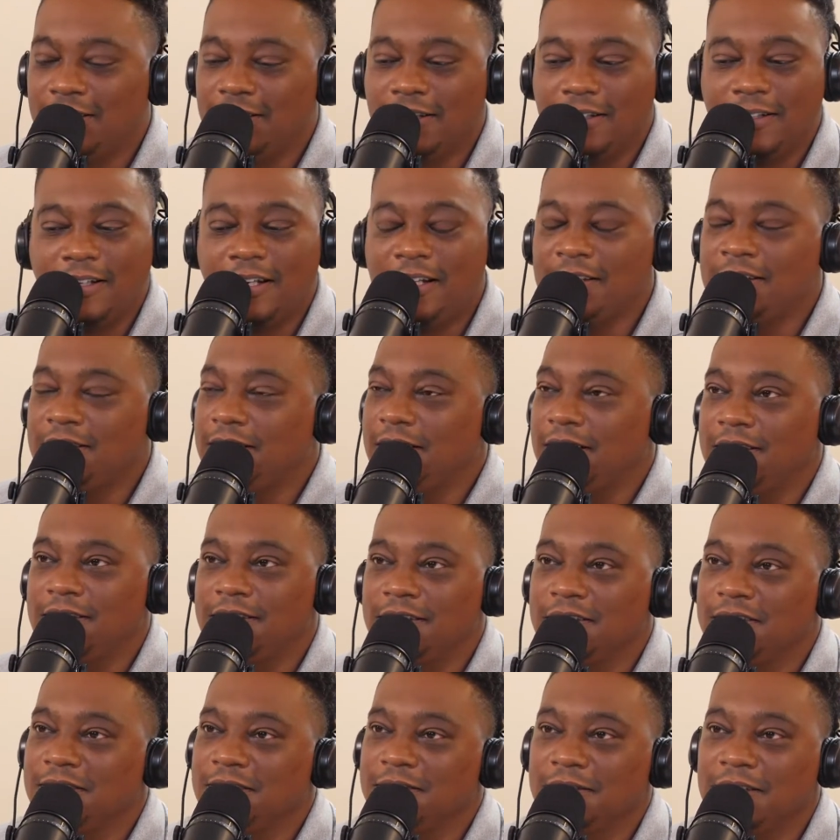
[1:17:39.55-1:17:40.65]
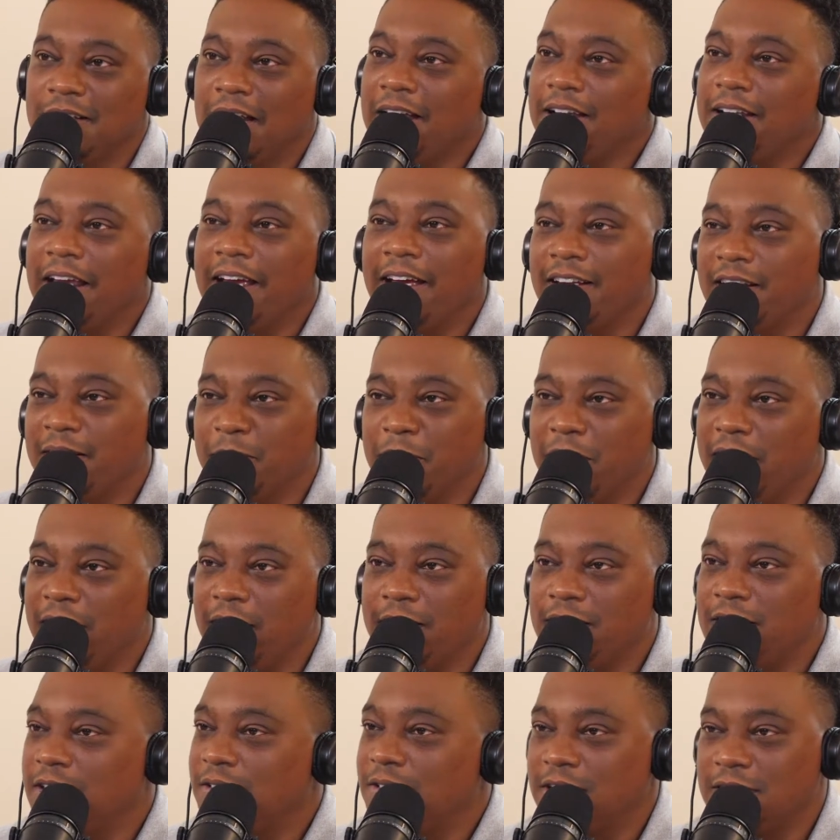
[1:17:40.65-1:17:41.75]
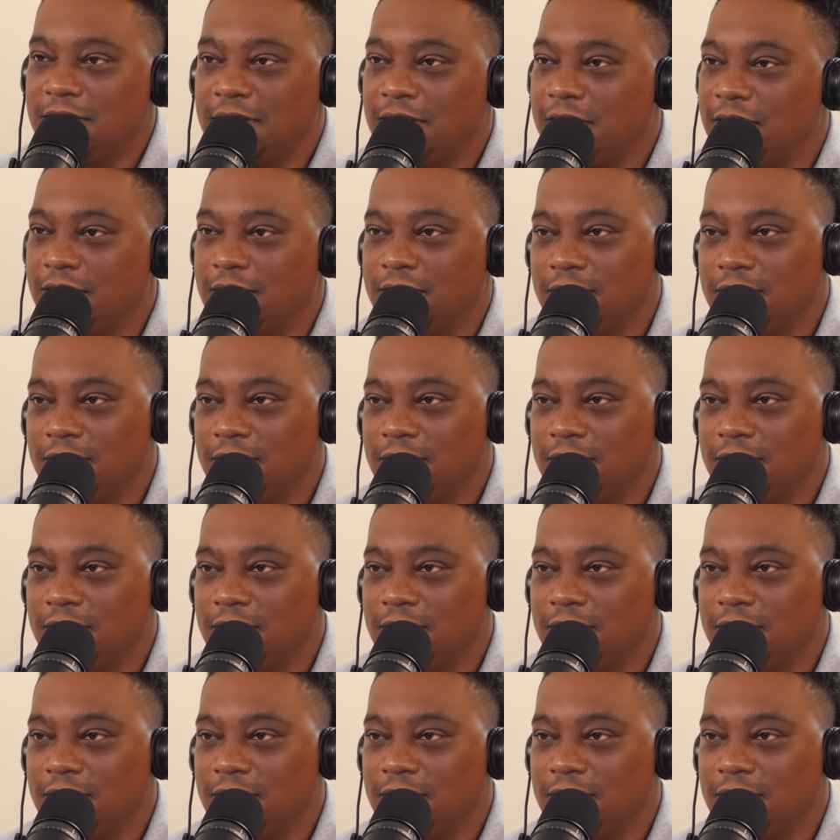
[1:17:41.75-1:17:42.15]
That's they eliminated just because of that.